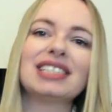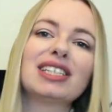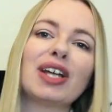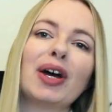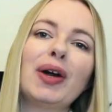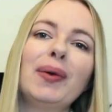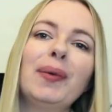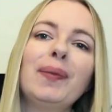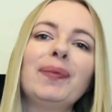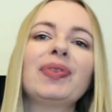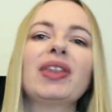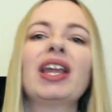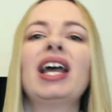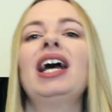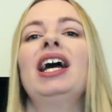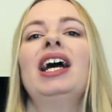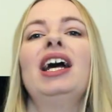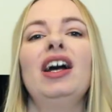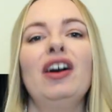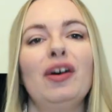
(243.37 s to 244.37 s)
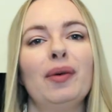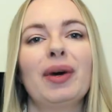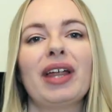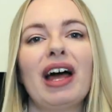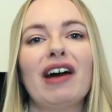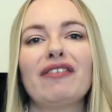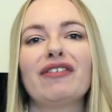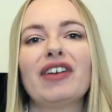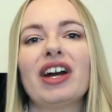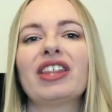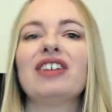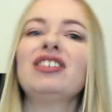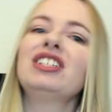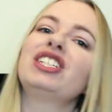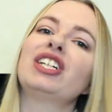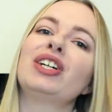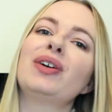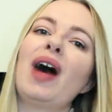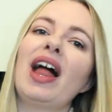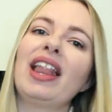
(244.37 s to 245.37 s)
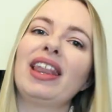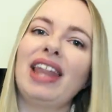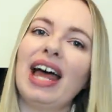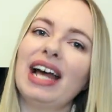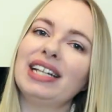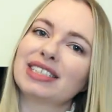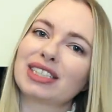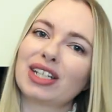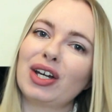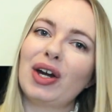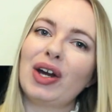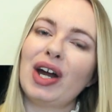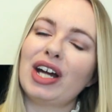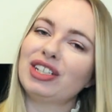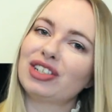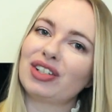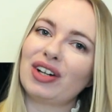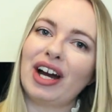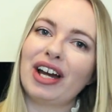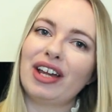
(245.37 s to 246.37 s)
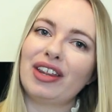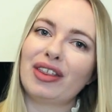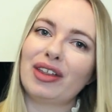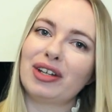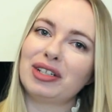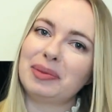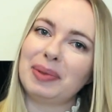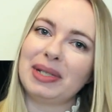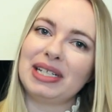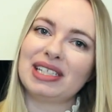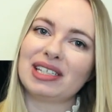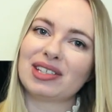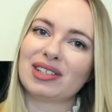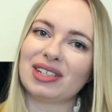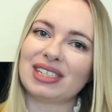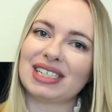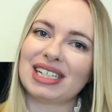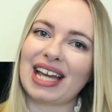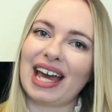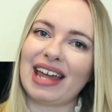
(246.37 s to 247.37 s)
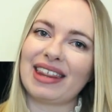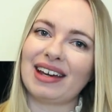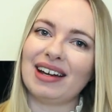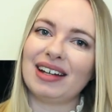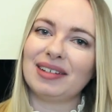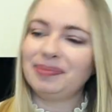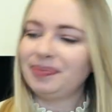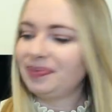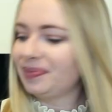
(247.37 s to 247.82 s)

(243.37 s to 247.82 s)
So without further ado, let's go and try those pieces on together.